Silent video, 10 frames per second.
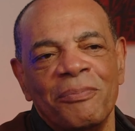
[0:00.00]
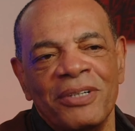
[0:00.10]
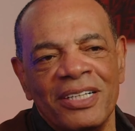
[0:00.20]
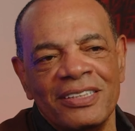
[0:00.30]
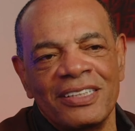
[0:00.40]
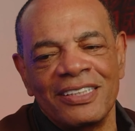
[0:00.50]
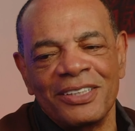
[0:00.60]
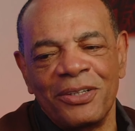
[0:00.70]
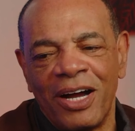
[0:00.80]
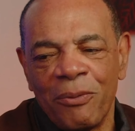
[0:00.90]
But,
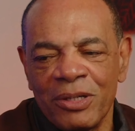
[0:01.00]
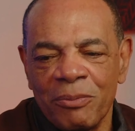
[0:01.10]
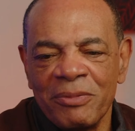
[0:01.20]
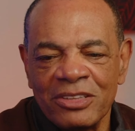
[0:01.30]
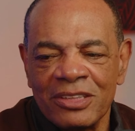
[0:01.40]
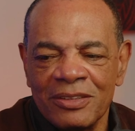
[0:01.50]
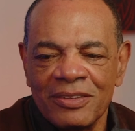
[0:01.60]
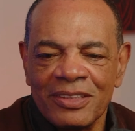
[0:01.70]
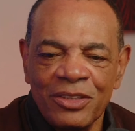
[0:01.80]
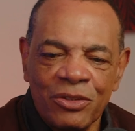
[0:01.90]
you know, I will
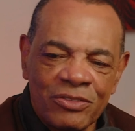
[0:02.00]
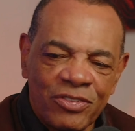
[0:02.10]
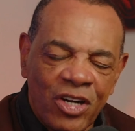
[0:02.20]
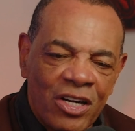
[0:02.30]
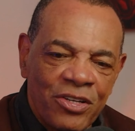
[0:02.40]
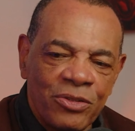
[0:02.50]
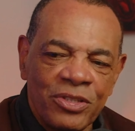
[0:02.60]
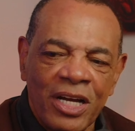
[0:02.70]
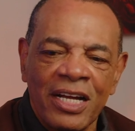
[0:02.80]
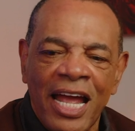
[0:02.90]
mention, you know, to all you
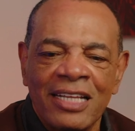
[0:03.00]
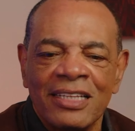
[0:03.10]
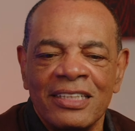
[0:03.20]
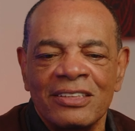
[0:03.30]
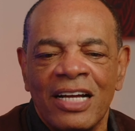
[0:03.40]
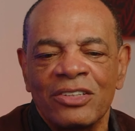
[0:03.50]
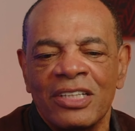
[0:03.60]
young athletes out